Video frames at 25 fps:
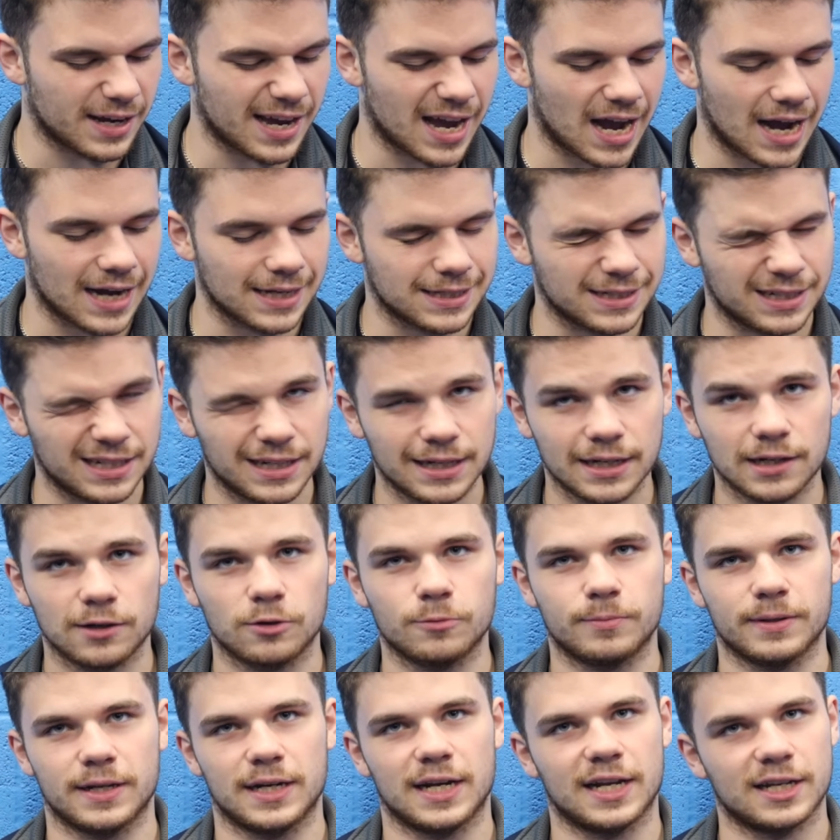it has a
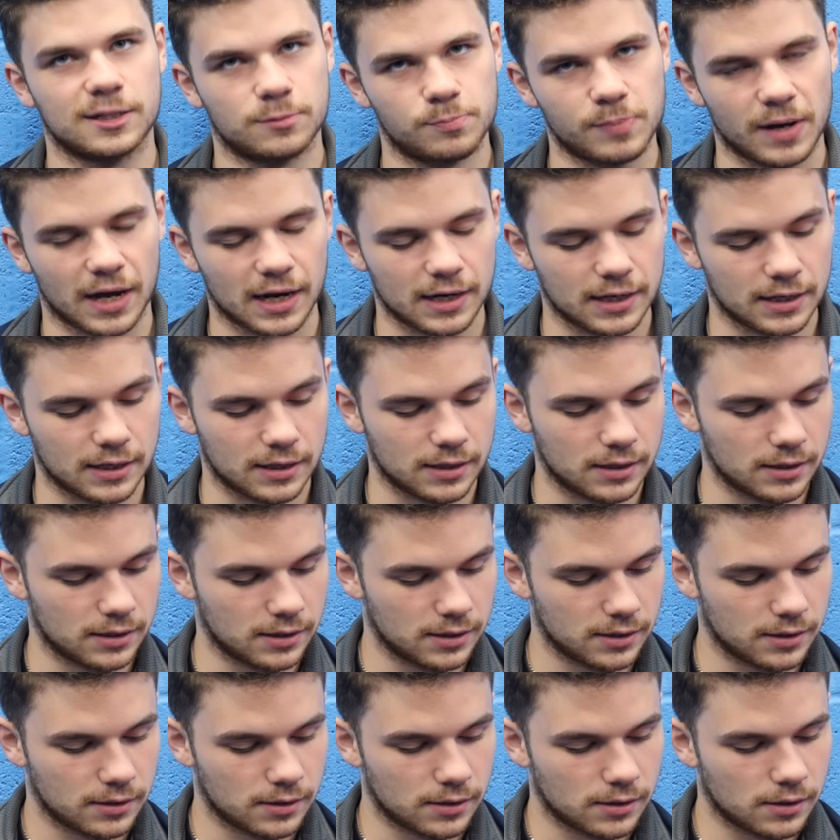little bit less padding.
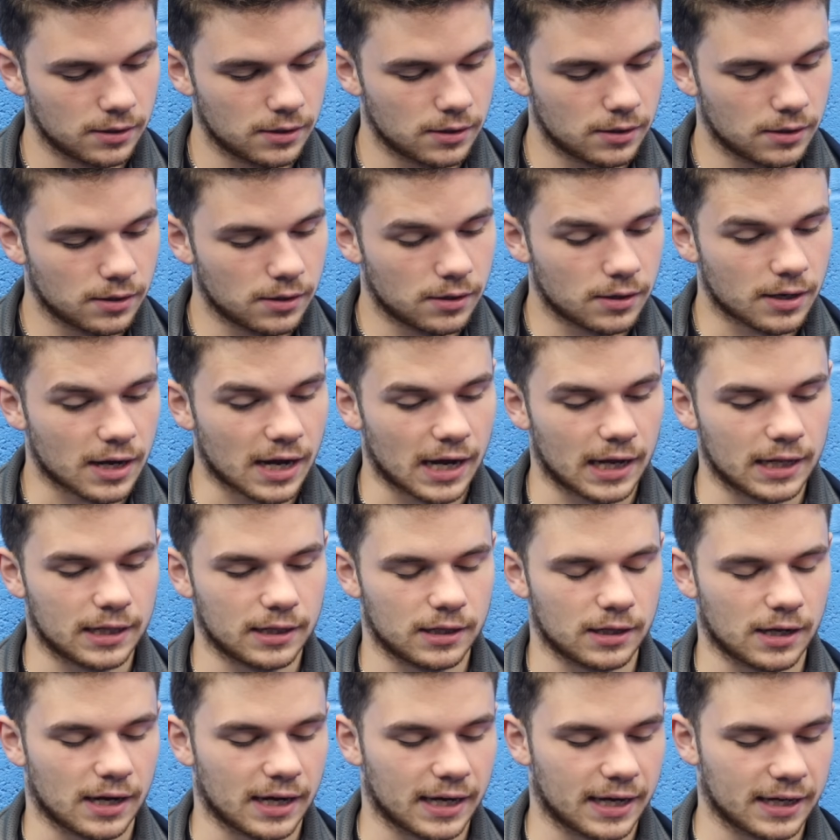
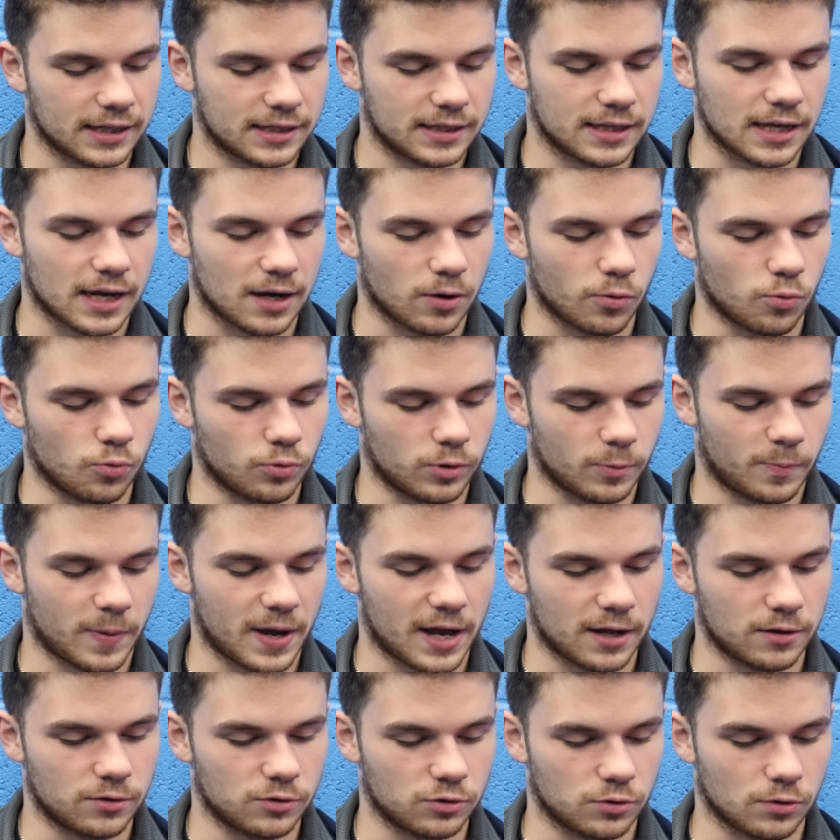And I guess that all
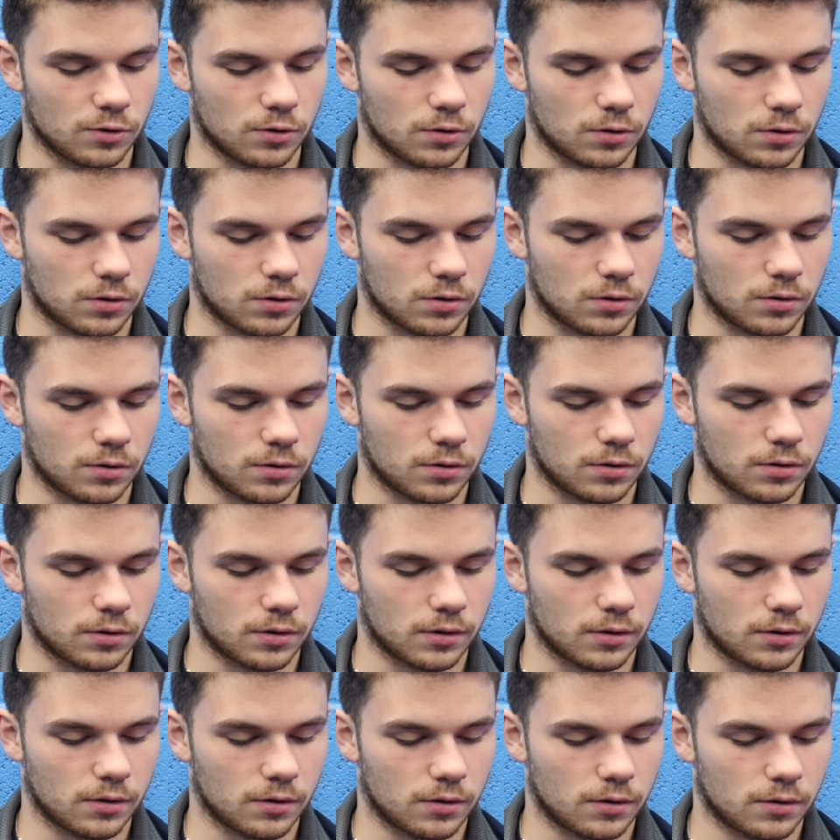depends
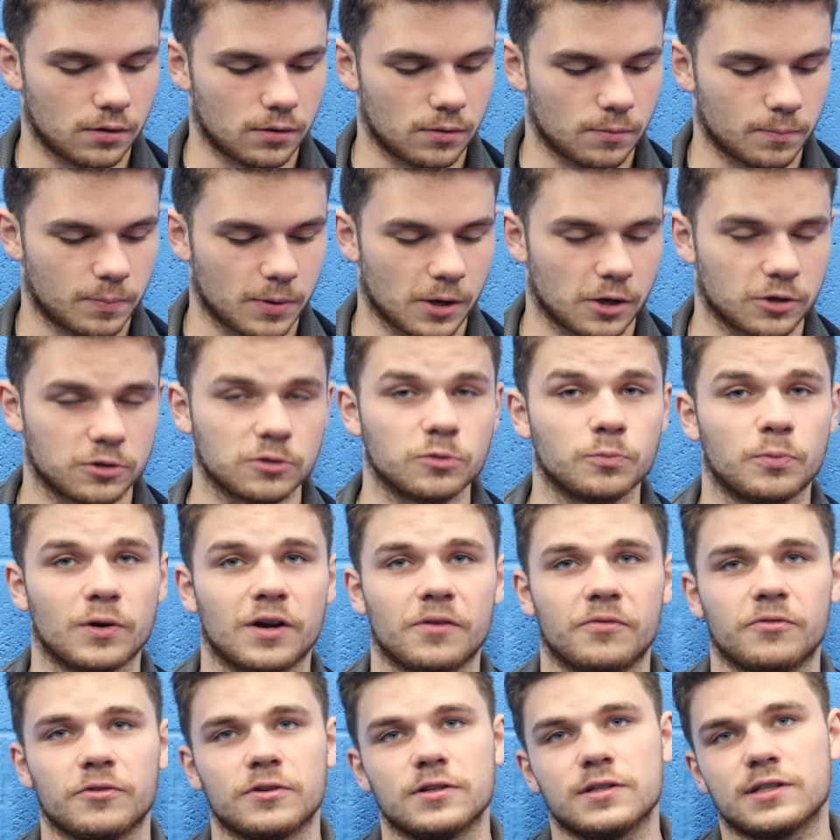on personal
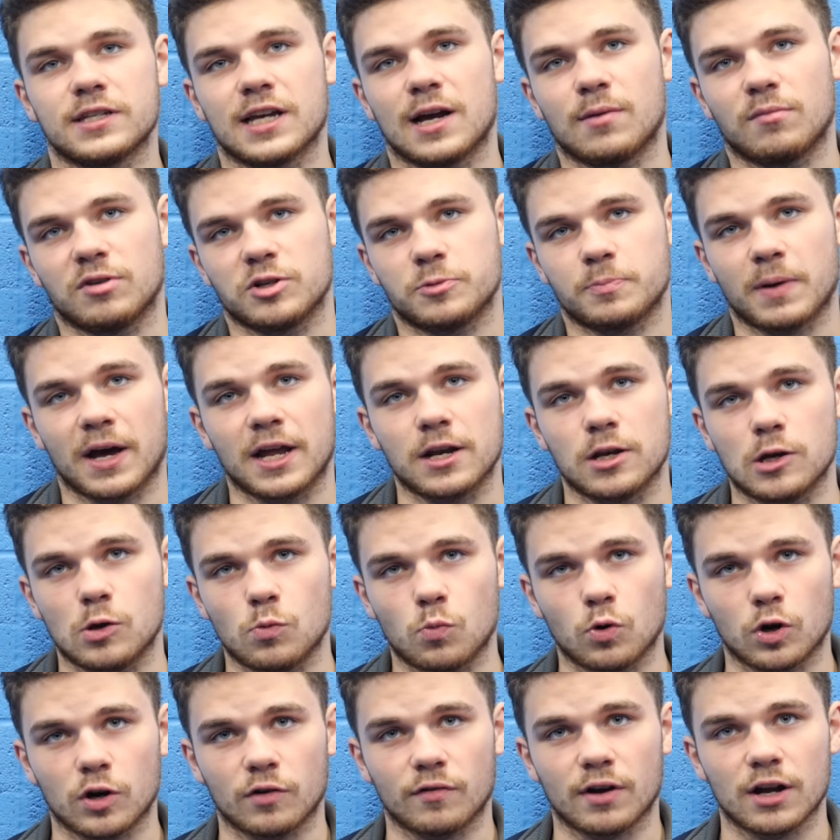preference, how much padding you
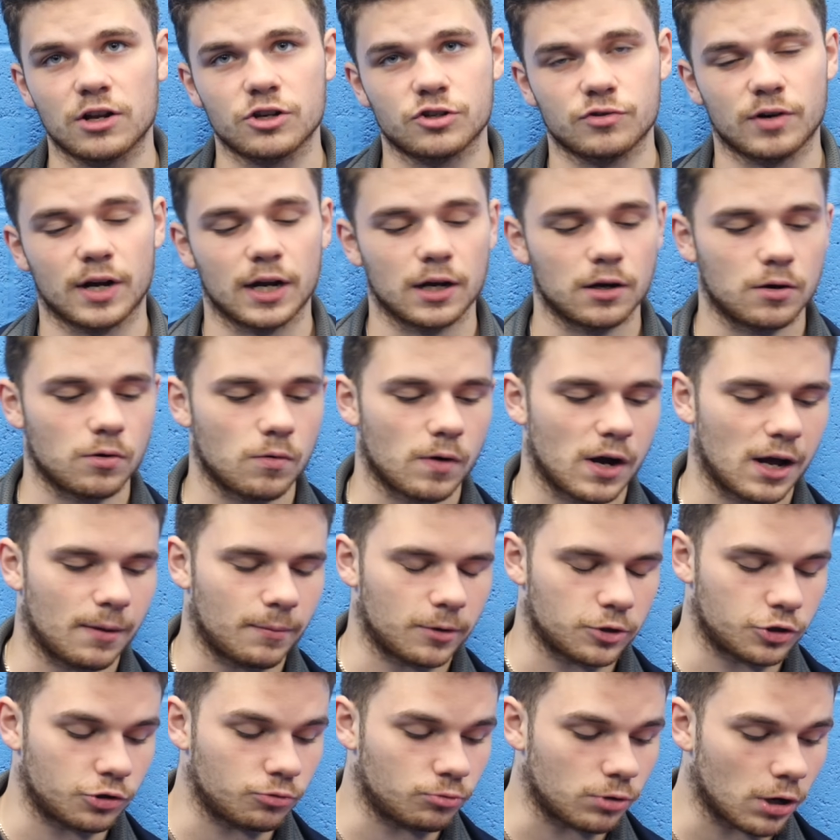want around your ankle, how
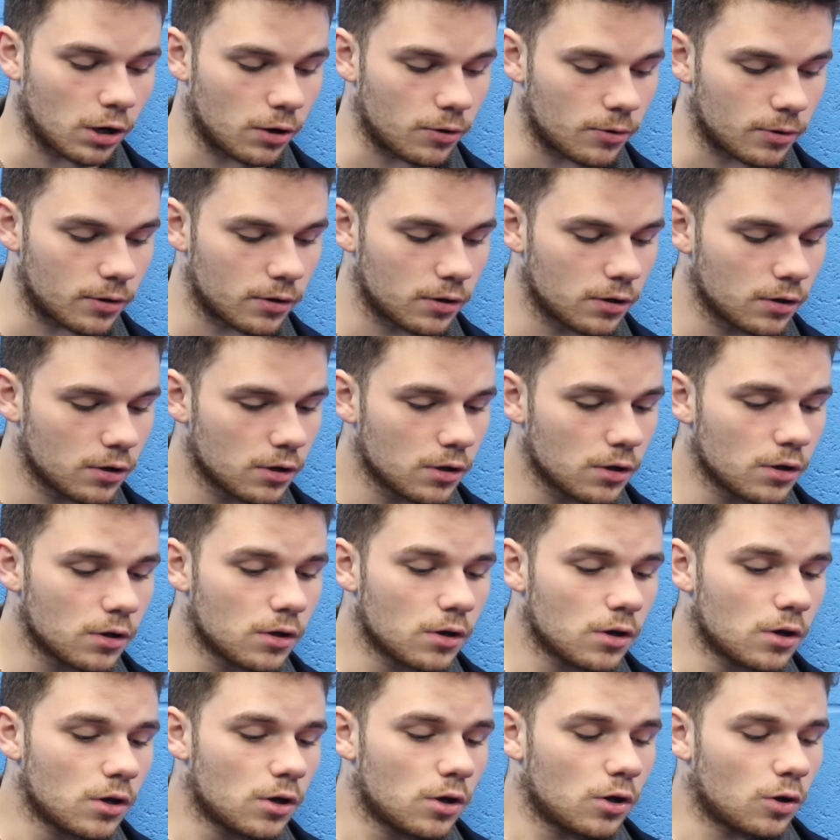much you don't.
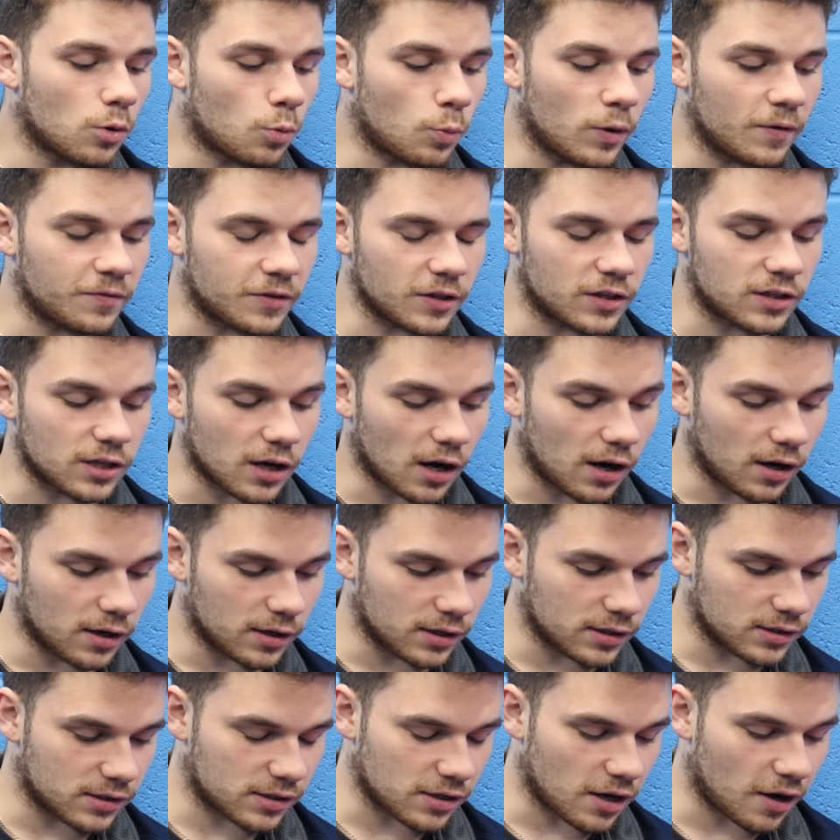With the
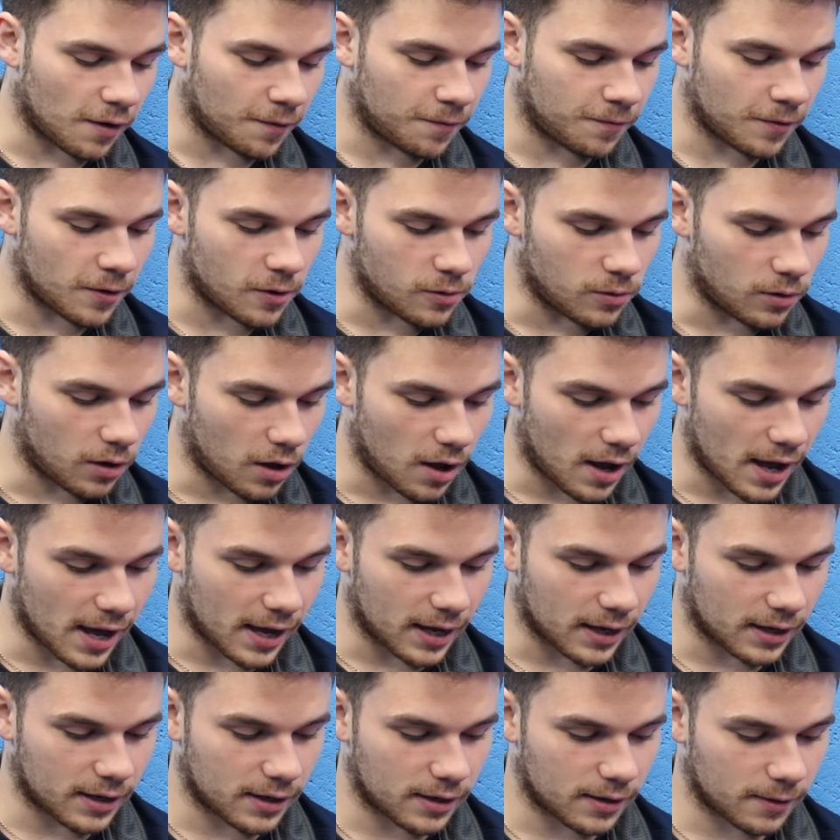tongues, I felt
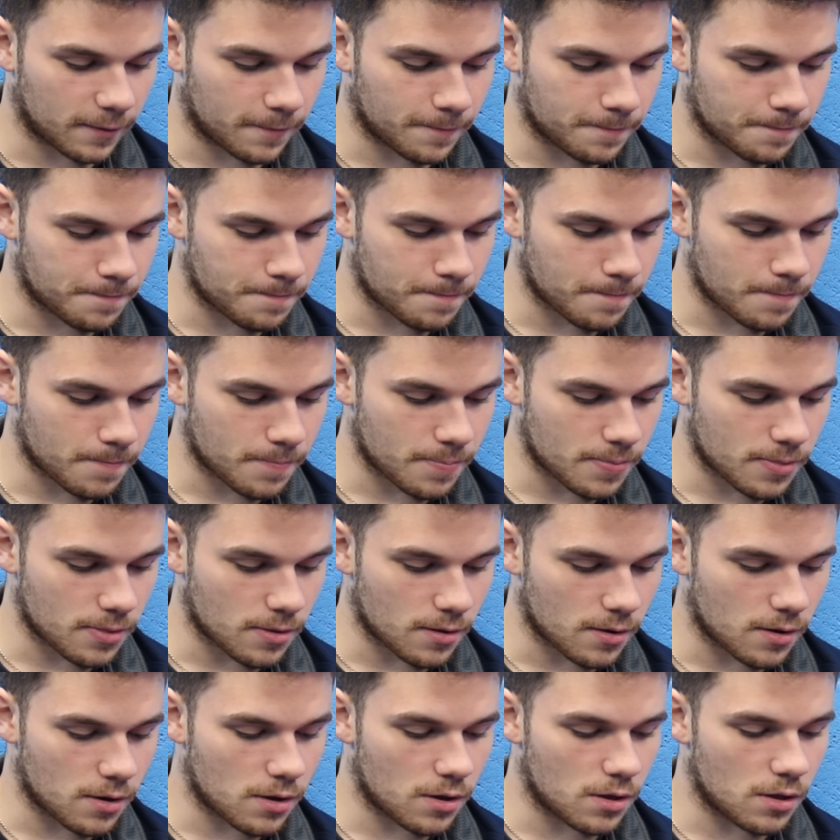like
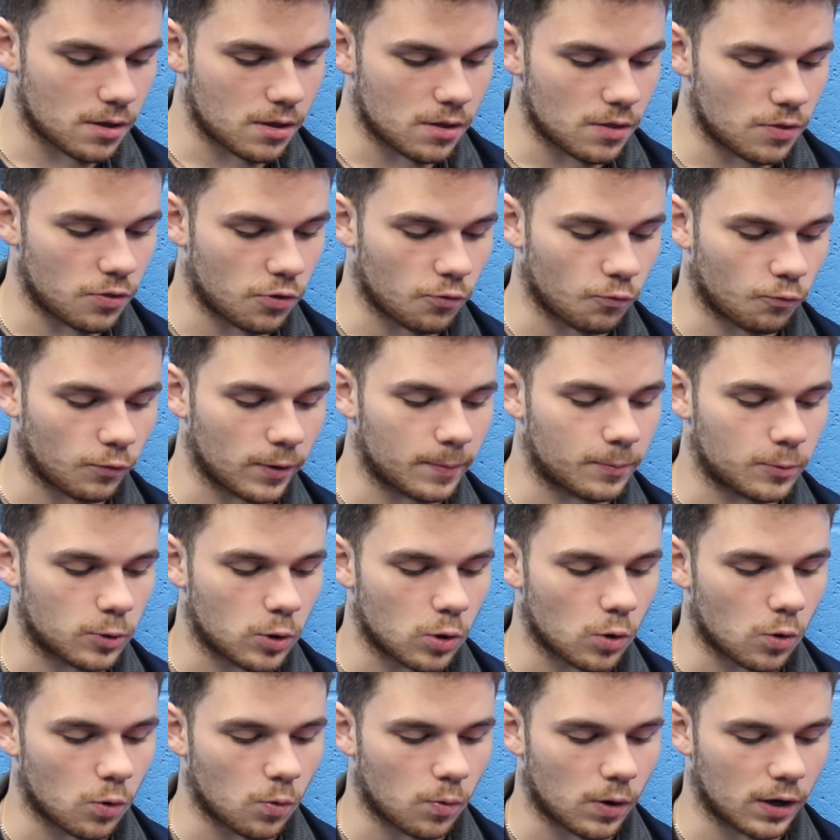the
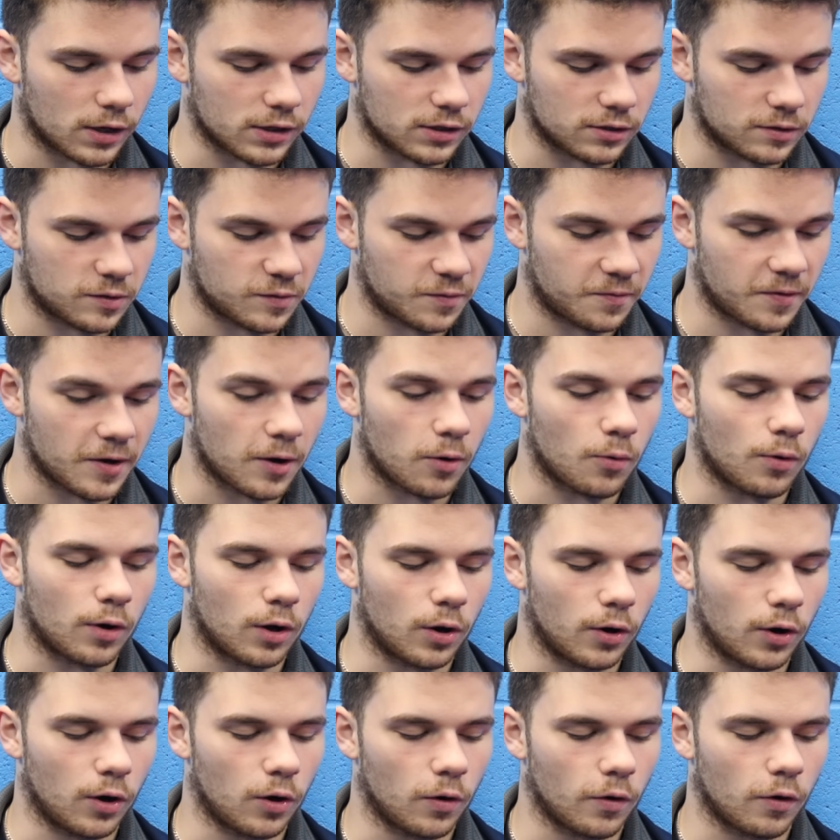ribcore ones felt
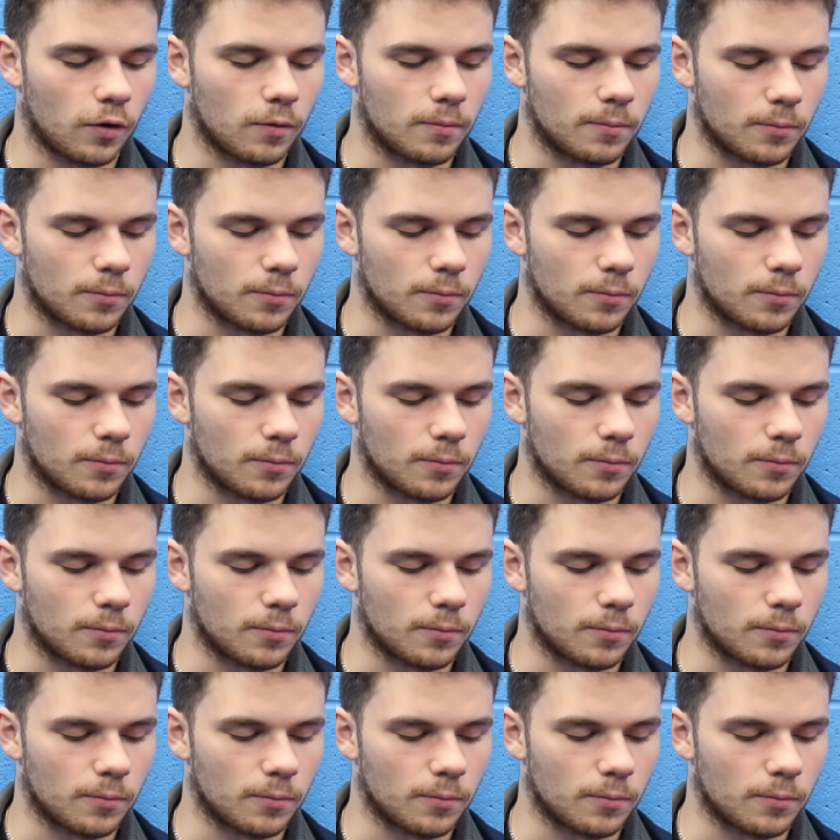a lot